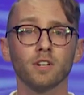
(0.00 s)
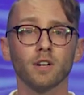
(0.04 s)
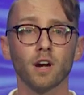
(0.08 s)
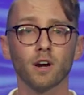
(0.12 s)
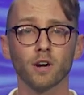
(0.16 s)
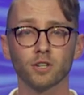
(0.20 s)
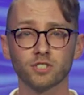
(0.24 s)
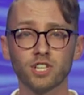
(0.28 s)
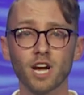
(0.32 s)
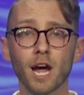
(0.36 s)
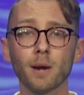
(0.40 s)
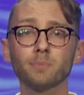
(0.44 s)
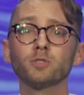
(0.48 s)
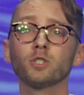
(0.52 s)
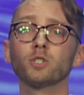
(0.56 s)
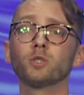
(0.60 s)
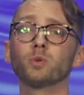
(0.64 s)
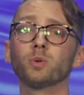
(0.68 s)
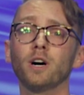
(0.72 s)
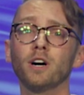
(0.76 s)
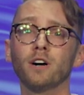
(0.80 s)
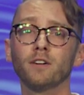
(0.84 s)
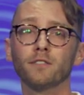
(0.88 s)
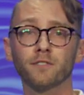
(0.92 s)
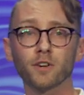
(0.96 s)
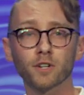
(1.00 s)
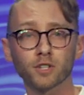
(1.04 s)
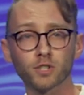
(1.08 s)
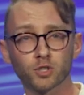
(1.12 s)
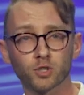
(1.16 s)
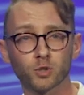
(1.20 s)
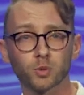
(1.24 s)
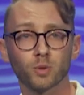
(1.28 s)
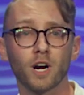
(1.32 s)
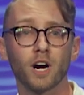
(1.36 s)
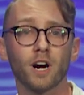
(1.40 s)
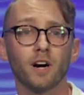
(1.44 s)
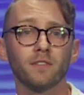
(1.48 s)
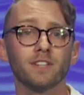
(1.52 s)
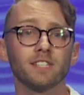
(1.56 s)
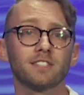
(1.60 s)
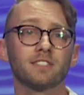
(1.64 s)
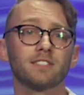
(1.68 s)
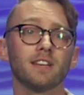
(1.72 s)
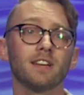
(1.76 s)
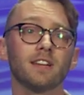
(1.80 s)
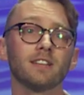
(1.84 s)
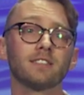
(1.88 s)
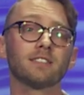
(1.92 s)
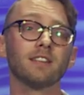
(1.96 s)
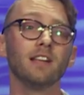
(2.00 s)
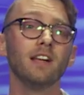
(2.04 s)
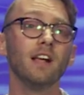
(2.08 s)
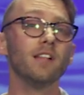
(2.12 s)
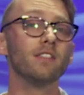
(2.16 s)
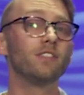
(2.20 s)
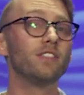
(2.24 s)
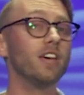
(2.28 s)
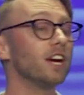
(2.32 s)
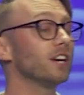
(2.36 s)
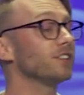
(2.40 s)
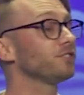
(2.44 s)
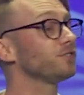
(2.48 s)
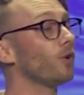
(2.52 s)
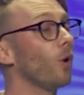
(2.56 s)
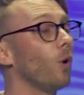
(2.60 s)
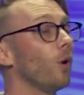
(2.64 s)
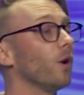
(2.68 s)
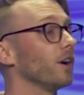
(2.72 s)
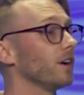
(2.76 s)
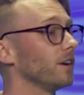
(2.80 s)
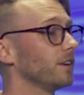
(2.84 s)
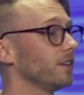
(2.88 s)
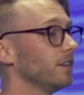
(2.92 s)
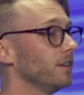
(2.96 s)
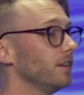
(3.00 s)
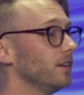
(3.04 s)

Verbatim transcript: or uh, chapter 12, verse 12, it says, Therefore,